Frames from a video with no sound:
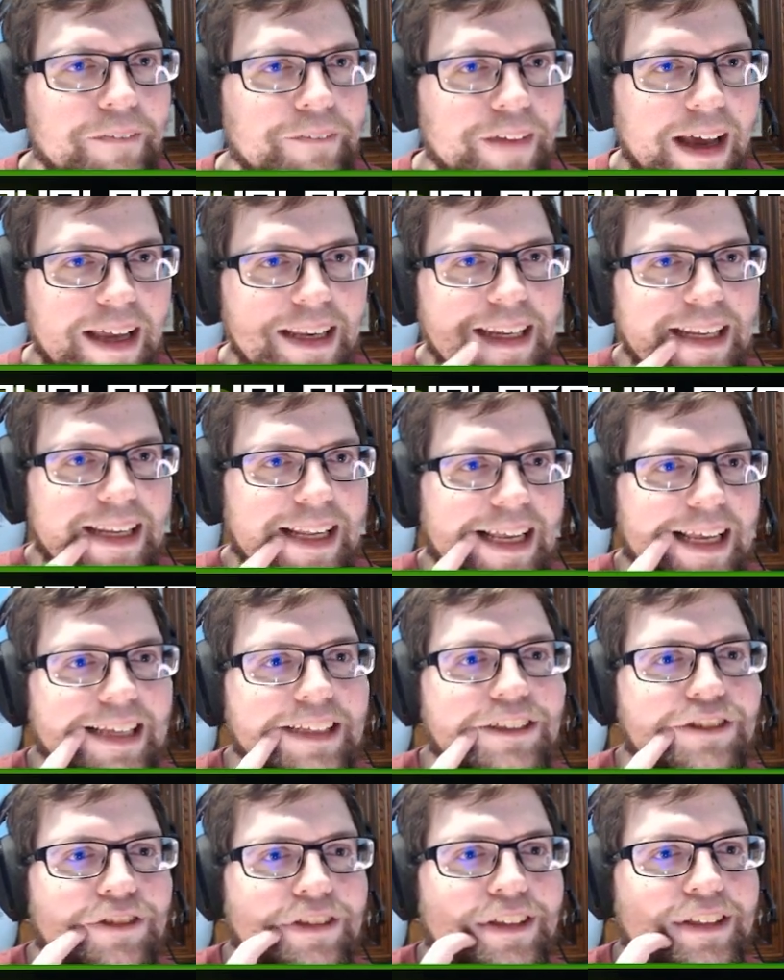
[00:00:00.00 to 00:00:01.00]
find it
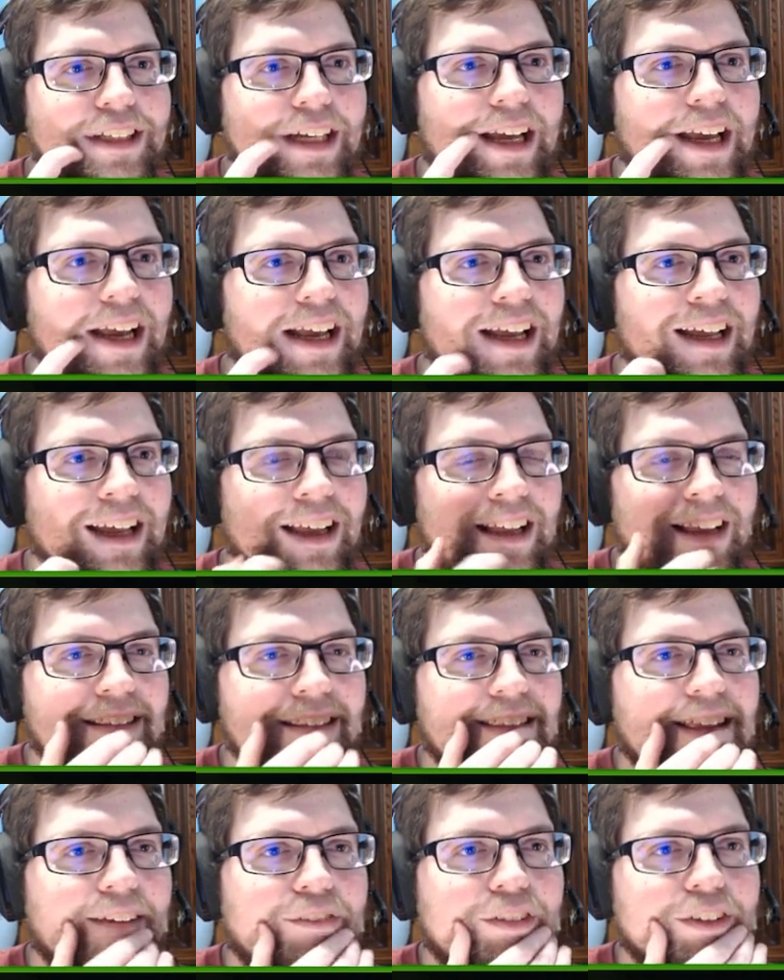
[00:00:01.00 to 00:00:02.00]
interesting
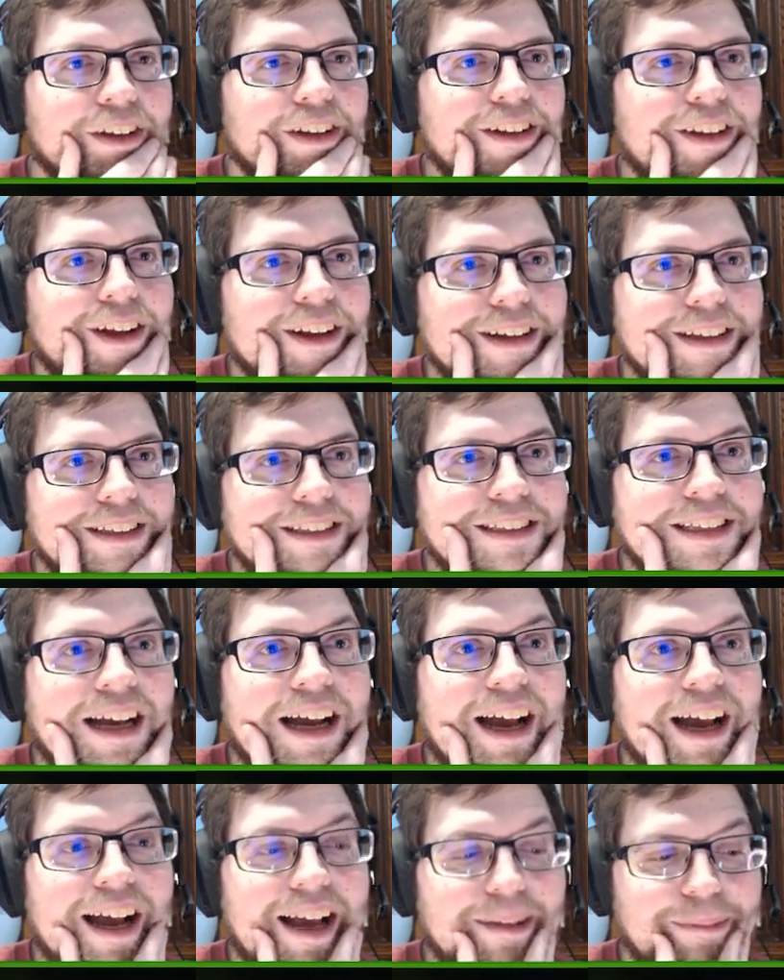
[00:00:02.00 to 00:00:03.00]
that for the longest
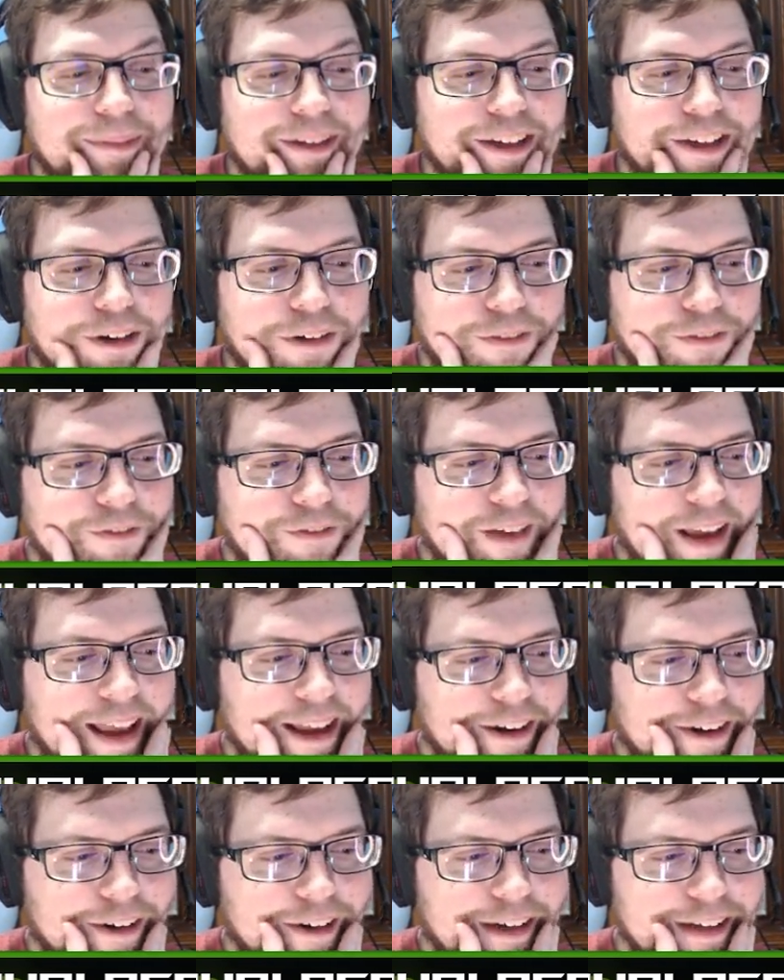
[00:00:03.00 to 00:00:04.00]
time, you know,
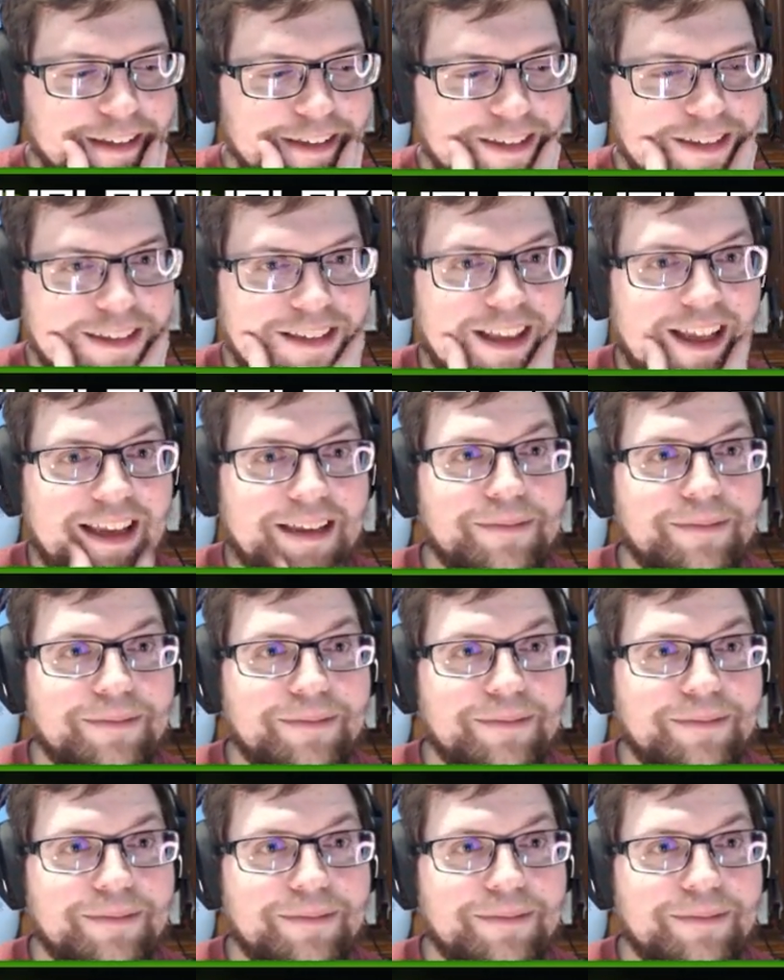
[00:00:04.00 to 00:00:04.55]
fan artists